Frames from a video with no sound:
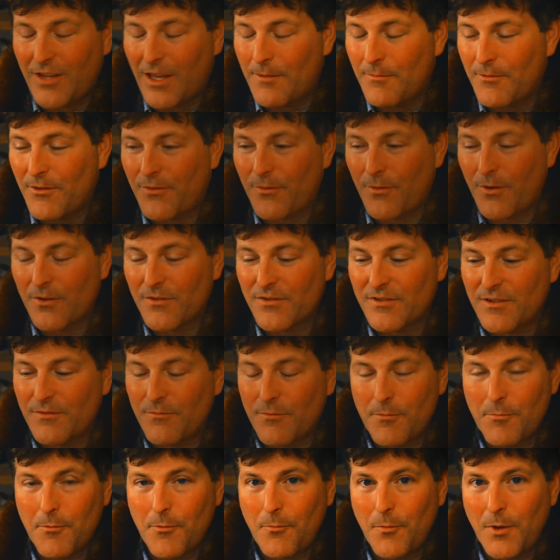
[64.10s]
Game of Thrones that
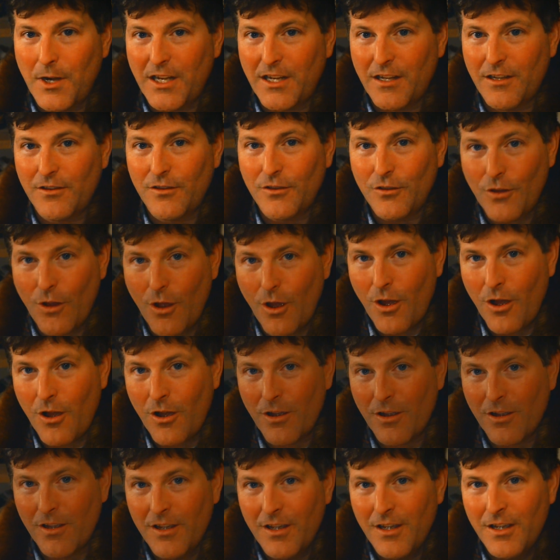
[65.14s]
we've been waiting a
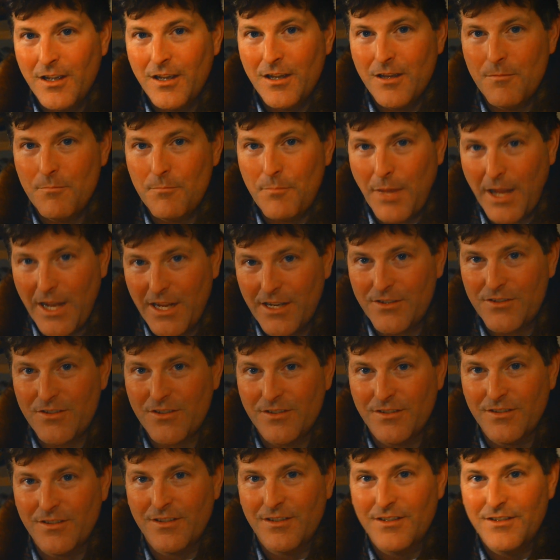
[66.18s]
long,
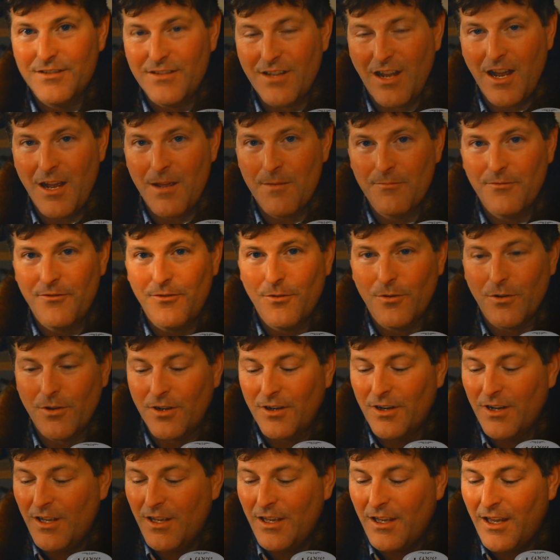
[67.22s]
patient time for.
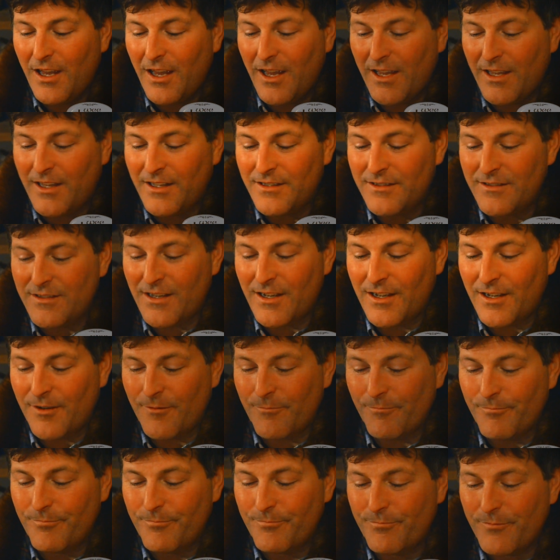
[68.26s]
And
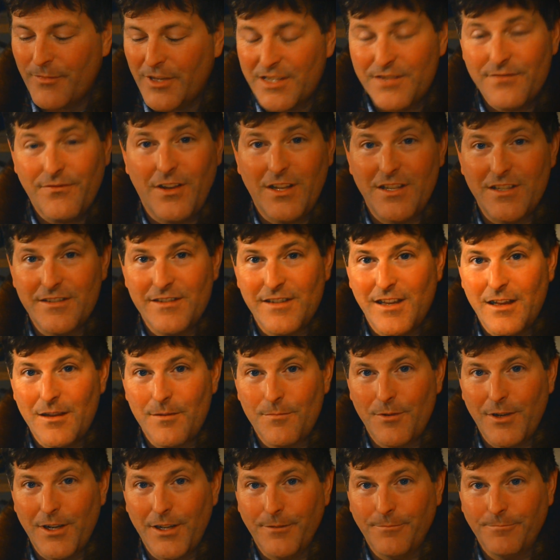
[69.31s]
it's fun to
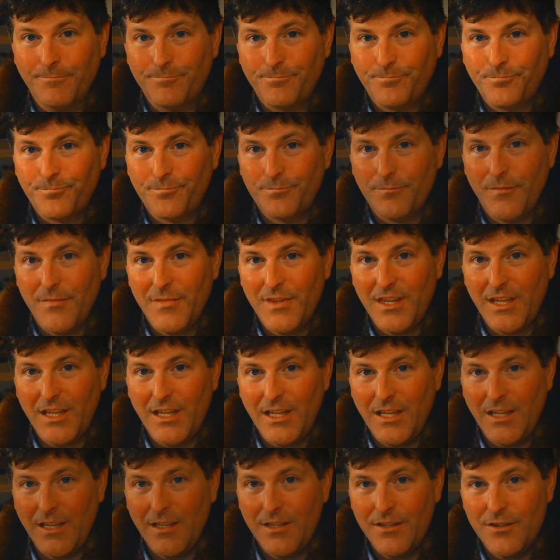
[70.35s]
celebrate
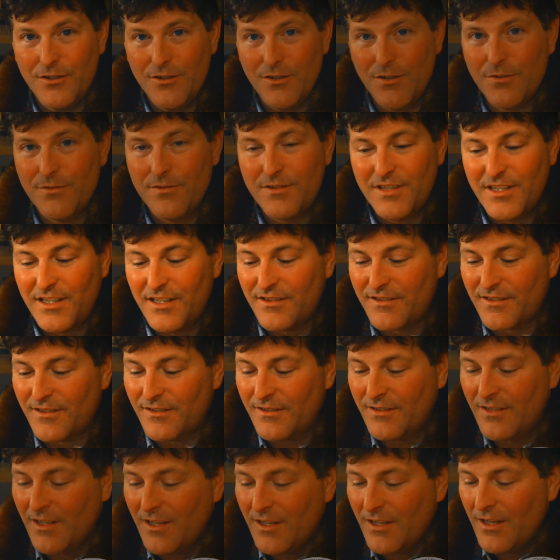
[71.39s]
the new
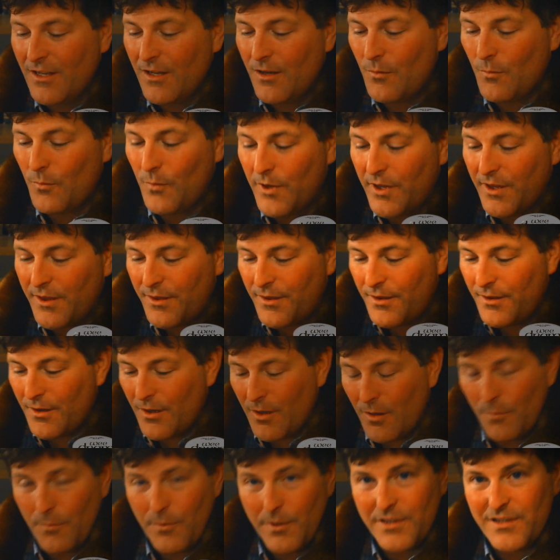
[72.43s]
season with
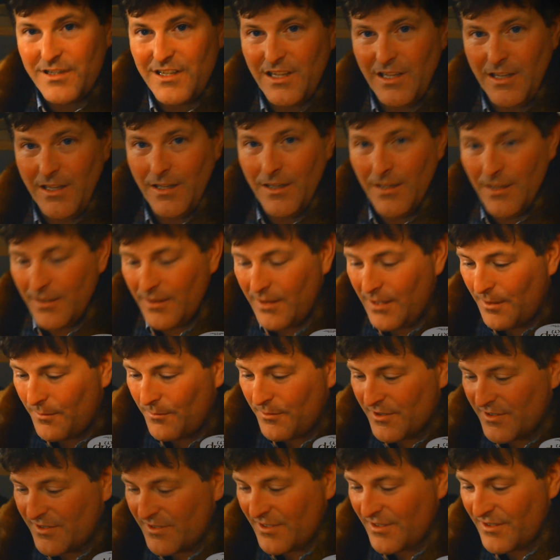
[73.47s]
a whiskey that
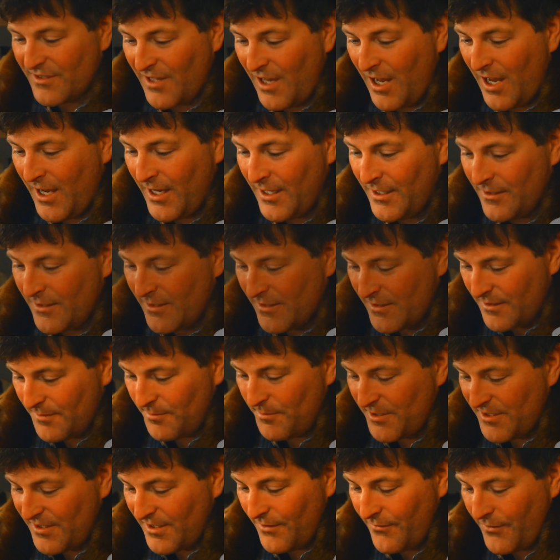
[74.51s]
was designed
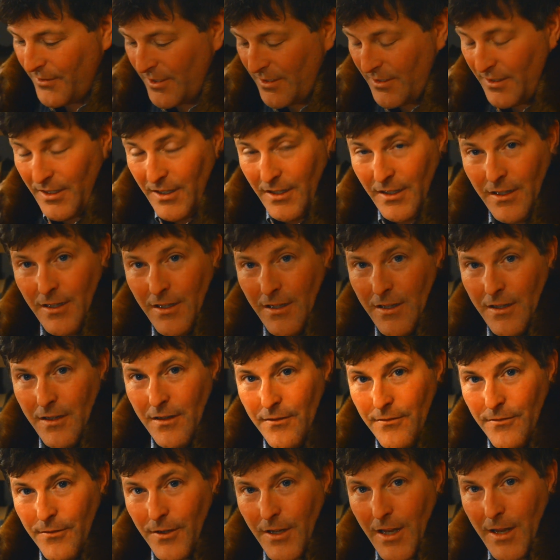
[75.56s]
specifically
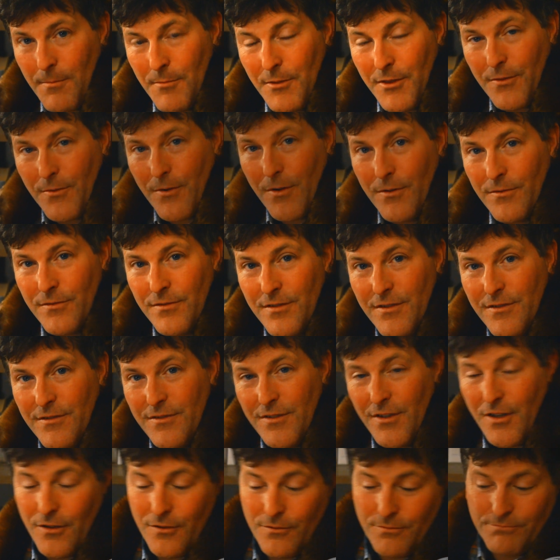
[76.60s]
for Game of Thrones.
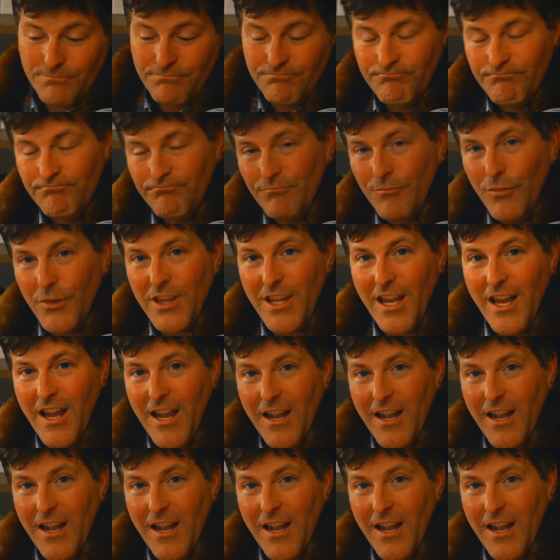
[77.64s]
So, what the